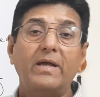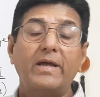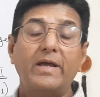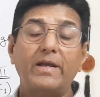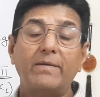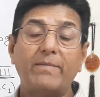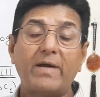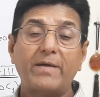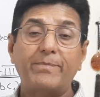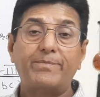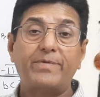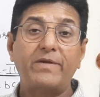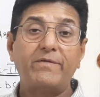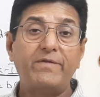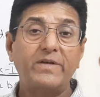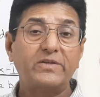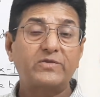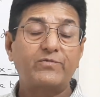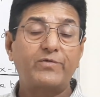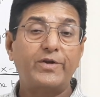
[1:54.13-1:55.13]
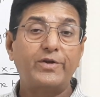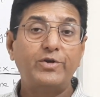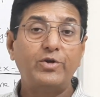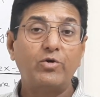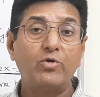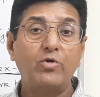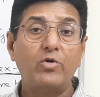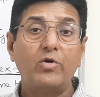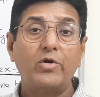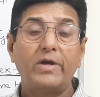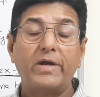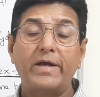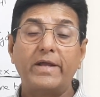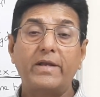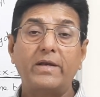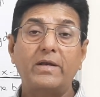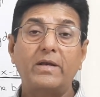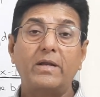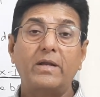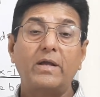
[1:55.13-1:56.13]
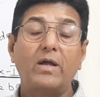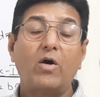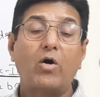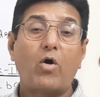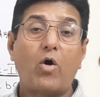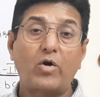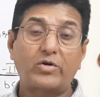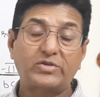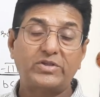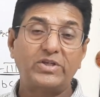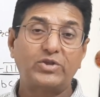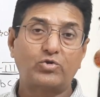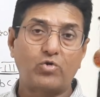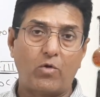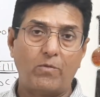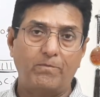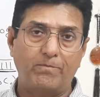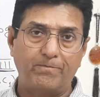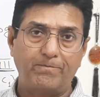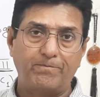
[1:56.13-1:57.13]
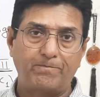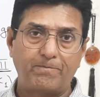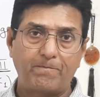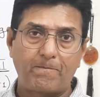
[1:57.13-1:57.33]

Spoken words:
in my previous video in oxysome.